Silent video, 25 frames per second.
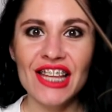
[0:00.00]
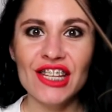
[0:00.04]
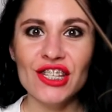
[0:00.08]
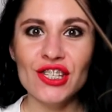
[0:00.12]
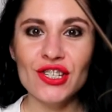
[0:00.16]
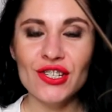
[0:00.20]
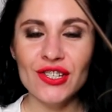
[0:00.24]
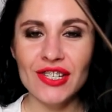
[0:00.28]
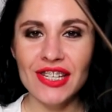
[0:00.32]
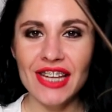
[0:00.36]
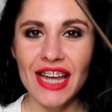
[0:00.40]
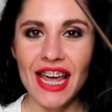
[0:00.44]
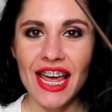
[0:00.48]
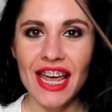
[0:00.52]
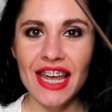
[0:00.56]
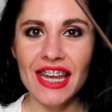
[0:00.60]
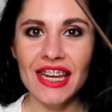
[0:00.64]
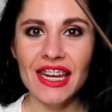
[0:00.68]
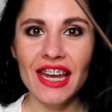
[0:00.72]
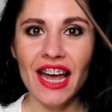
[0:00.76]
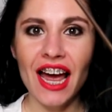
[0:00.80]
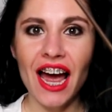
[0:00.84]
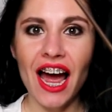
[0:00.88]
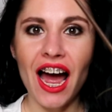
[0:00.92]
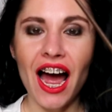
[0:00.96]

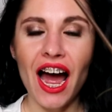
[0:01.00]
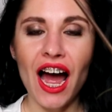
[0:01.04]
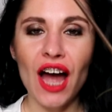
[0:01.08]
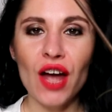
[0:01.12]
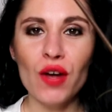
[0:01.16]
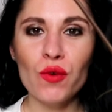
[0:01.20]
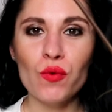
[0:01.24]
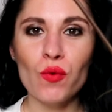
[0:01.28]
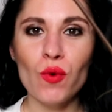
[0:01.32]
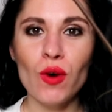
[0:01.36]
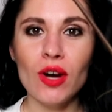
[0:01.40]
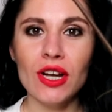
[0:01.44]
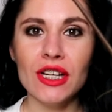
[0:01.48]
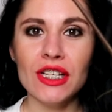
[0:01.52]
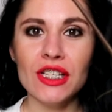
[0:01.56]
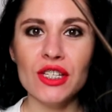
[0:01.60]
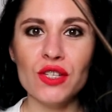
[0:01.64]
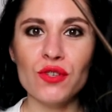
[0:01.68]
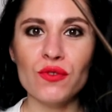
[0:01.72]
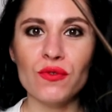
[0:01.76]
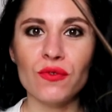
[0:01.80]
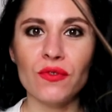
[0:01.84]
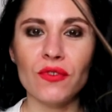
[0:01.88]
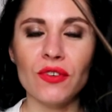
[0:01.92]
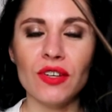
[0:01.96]
Today I want
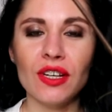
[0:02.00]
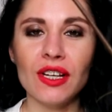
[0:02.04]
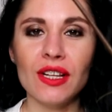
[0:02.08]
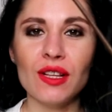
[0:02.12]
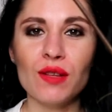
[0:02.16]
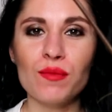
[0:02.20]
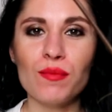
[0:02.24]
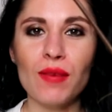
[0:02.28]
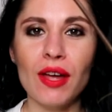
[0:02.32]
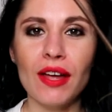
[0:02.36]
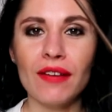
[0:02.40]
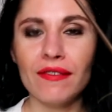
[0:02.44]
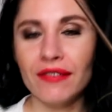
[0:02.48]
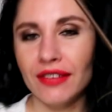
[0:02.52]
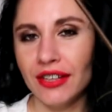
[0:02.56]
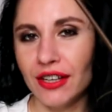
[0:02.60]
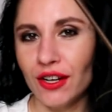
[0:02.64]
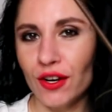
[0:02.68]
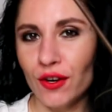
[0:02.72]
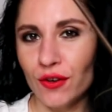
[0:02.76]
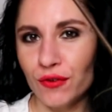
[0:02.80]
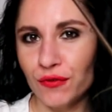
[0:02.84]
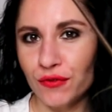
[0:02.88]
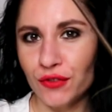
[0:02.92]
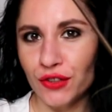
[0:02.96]
to film a
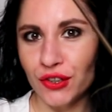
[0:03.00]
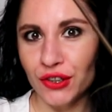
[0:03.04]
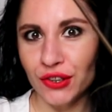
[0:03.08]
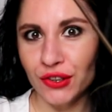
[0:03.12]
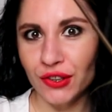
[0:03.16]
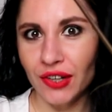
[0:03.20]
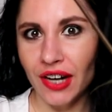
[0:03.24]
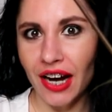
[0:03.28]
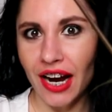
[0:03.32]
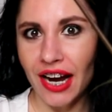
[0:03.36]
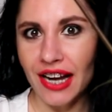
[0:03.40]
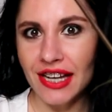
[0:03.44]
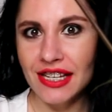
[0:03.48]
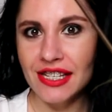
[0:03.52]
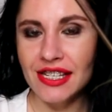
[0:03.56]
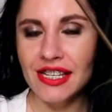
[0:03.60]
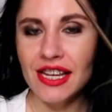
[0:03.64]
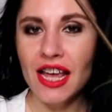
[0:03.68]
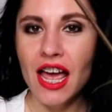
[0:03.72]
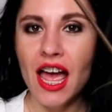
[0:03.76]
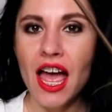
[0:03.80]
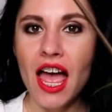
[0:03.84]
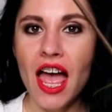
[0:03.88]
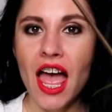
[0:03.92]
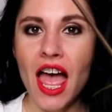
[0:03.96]
video for you guys,
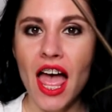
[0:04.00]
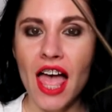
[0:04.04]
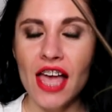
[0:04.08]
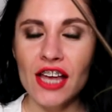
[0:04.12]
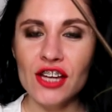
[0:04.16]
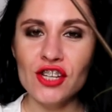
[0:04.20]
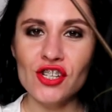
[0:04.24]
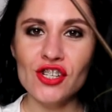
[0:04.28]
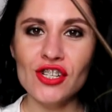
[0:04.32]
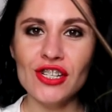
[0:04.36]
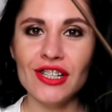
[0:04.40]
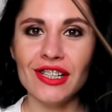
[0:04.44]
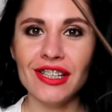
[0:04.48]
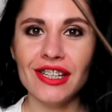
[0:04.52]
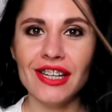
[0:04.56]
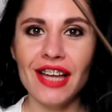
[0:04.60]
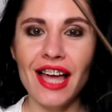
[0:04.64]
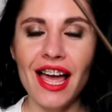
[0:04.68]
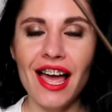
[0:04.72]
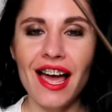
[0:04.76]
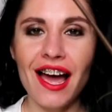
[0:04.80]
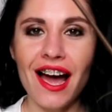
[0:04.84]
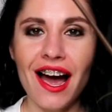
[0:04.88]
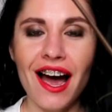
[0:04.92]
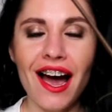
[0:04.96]
actually
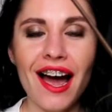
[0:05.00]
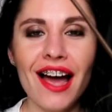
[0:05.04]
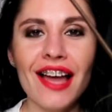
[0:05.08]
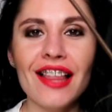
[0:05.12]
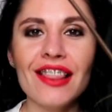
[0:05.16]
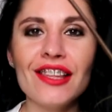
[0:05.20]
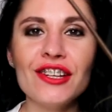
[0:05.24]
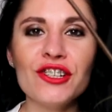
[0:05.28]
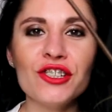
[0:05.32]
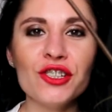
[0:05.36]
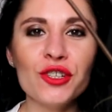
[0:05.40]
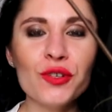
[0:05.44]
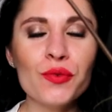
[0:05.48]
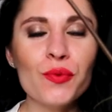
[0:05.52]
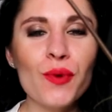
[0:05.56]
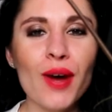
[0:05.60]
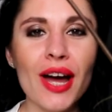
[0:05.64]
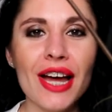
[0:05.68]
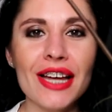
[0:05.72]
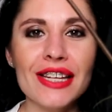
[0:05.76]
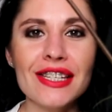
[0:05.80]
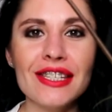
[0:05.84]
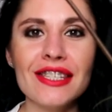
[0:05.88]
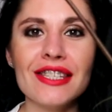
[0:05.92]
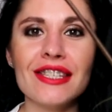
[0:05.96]
a highly
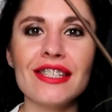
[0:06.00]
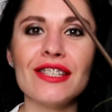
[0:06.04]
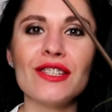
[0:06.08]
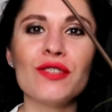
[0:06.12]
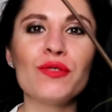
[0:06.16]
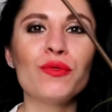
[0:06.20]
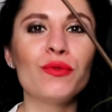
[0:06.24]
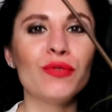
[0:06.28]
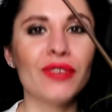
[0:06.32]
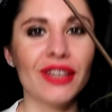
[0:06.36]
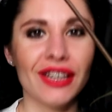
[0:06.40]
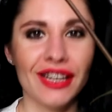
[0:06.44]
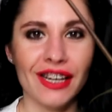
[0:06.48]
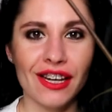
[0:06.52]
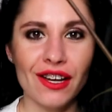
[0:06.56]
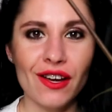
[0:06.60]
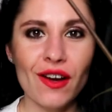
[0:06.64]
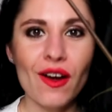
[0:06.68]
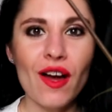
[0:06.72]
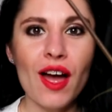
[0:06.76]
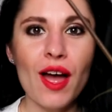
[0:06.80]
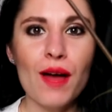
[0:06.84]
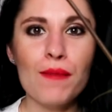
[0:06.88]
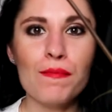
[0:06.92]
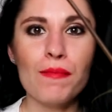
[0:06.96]
requested
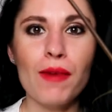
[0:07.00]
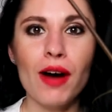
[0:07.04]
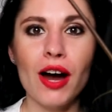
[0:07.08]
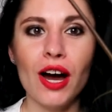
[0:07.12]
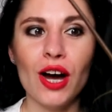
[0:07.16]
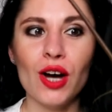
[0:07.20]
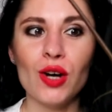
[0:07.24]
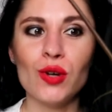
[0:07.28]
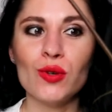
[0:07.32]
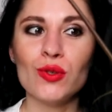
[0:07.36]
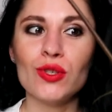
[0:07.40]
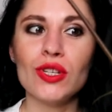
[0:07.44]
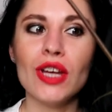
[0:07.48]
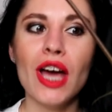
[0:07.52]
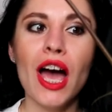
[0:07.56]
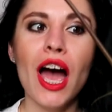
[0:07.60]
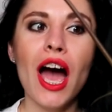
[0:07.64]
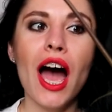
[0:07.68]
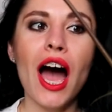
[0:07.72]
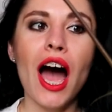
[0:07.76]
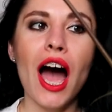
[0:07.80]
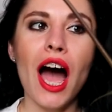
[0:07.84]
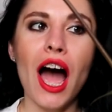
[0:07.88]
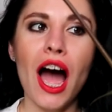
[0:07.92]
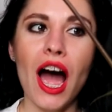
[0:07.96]
video about
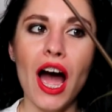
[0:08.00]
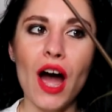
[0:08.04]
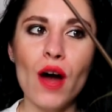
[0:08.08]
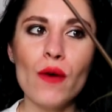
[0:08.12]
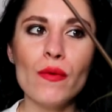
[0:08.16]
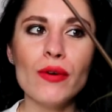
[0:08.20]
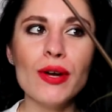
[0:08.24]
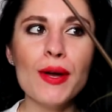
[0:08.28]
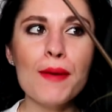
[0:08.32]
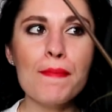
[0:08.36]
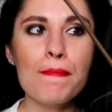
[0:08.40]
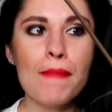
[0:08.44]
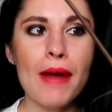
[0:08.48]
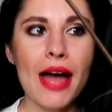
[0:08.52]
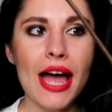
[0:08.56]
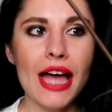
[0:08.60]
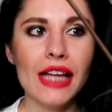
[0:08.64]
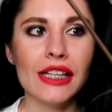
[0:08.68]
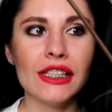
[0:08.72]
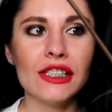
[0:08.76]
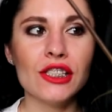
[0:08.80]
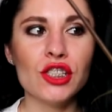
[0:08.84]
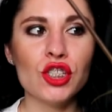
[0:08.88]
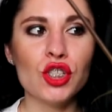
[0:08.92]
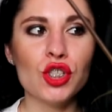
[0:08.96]
how I
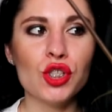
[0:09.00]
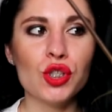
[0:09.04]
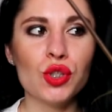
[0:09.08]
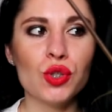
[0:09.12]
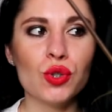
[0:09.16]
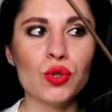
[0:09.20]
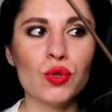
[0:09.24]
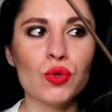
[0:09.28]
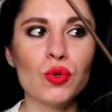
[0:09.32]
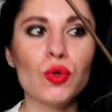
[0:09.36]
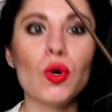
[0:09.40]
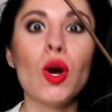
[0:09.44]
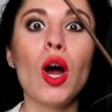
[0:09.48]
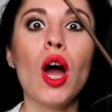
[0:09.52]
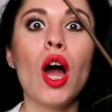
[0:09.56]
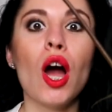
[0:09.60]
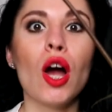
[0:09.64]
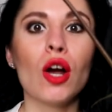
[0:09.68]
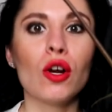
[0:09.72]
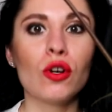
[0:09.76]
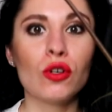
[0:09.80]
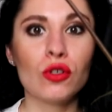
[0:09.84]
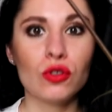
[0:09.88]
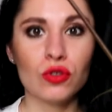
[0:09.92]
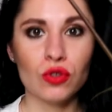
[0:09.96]
managed to
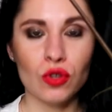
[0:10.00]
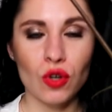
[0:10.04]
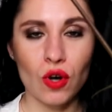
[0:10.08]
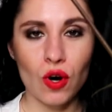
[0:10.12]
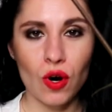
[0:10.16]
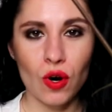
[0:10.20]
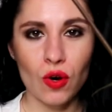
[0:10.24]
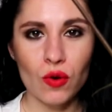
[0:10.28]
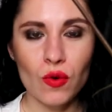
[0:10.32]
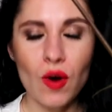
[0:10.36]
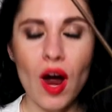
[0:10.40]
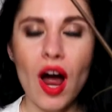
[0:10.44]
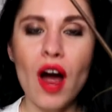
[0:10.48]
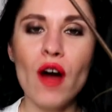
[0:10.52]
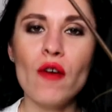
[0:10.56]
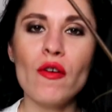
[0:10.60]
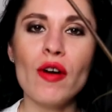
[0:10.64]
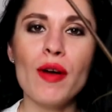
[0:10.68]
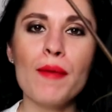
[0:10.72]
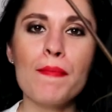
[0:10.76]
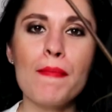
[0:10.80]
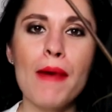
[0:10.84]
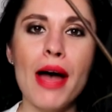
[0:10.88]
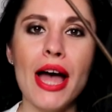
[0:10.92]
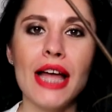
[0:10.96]
grow, how
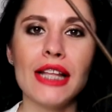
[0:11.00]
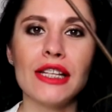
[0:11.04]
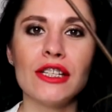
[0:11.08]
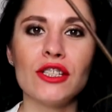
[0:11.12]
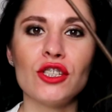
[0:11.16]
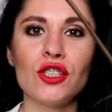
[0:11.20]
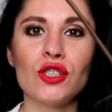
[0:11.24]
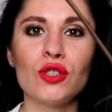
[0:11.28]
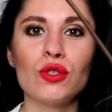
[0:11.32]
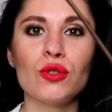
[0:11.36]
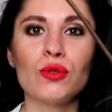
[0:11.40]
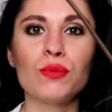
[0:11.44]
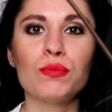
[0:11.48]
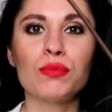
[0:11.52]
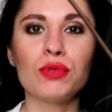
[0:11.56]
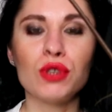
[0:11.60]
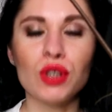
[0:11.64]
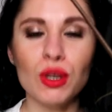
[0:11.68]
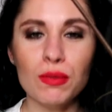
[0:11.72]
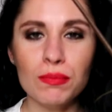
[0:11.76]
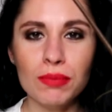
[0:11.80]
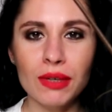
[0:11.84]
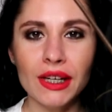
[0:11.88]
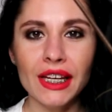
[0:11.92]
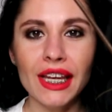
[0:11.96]
I managed to
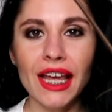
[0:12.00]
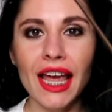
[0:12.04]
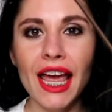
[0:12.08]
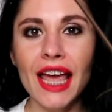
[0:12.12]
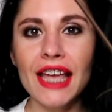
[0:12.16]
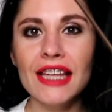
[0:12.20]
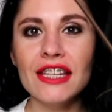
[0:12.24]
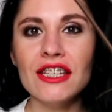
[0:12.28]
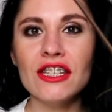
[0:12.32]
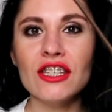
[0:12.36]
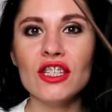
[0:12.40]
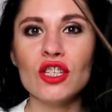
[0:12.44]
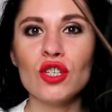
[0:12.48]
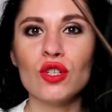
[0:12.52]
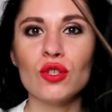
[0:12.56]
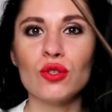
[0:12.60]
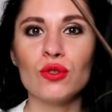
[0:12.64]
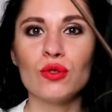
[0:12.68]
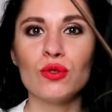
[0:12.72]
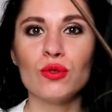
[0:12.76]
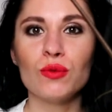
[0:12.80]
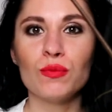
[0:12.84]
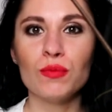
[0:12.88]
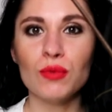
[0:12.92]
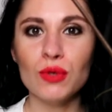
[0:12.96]
propagate,
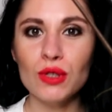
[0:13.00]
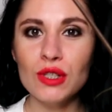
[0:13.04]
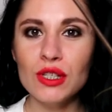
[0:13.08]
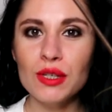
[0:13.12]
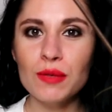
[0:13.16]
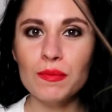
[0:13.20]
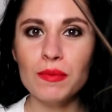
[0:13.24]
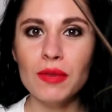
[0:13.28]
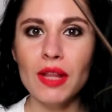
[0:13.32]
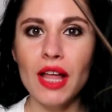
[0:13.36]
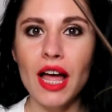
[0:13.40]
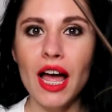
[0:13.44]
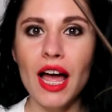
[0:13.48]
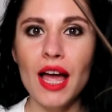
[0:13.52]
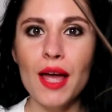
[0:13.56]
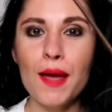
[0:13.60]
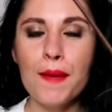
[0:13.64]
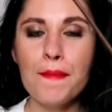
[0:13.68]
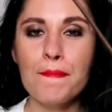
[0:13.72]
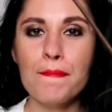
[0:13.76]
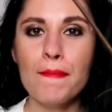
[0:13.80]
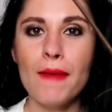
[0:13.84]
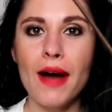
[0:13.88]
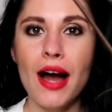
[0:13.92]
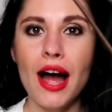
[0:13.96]
to multiply
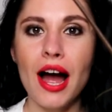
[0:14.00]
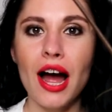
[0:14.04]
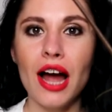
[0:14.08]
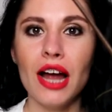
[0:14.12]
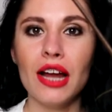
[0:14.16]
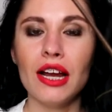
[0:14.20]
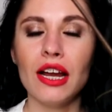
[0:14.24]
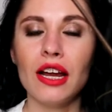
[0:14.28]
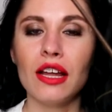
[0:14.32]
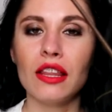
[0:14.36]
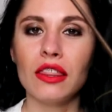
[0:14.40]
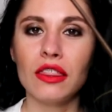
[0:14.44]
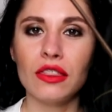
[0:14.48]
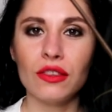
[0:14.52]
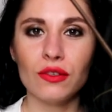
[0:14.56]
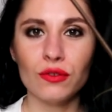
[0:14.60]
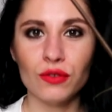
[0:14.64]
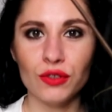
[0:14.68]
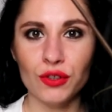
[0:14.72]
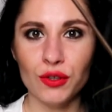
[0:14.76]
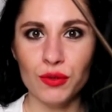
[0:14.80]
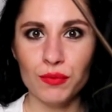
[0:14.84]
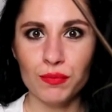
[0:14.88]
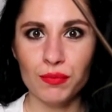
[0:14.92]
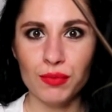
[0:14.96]
my
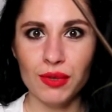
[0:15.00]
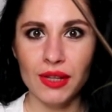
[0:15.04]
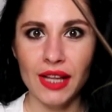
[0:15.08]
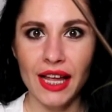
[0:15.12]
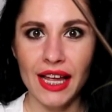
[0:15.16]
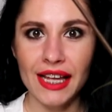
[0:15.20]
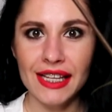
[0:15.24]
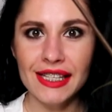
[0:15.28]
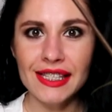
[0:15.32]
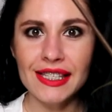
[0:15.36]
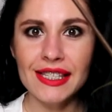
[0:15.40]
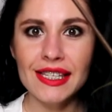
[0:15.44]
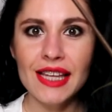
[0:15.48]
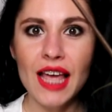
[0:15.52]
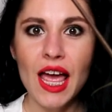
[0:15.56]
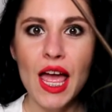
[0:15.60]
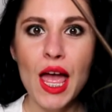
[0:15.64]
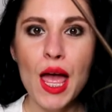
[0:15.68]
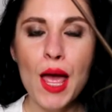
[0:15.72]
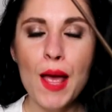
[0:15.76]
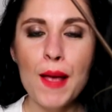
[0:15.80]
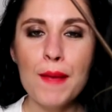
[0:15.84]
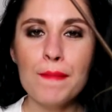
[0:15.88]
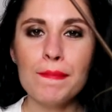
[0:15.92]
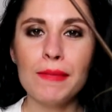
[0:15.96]
Anthurium plants,
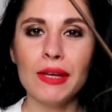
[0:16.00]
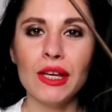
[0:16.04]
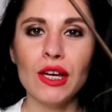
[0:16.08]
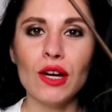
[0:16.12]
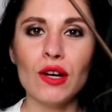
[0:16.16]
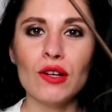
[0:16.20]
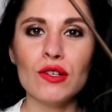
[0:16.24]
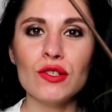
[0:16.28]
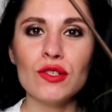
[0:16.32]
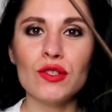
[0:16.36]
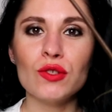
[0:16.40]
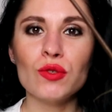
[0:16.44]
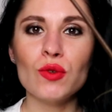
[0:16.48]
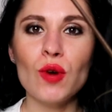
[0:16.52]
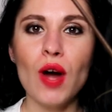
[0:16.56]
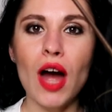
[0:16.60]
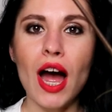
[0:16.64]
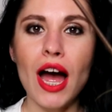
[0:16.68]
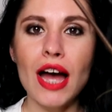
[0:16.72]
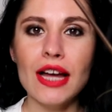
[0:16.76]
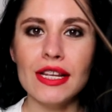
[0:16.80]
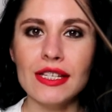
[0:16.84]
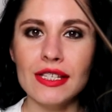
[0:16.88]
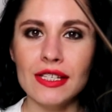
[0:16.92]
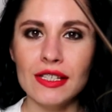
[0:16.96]
because you
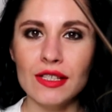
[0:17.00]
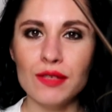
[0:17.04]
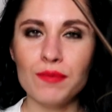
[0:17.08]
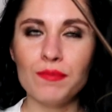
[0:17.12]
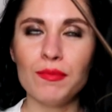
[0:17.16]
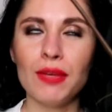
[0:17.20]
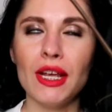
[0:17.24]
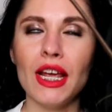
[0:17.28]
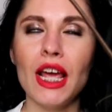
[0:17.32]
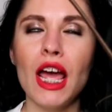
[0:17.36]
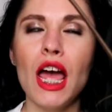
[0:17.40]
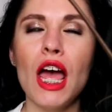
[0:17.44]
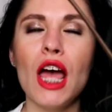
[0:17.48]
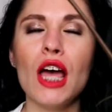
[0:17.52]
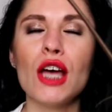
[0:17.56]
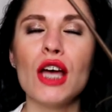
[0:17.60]
asked me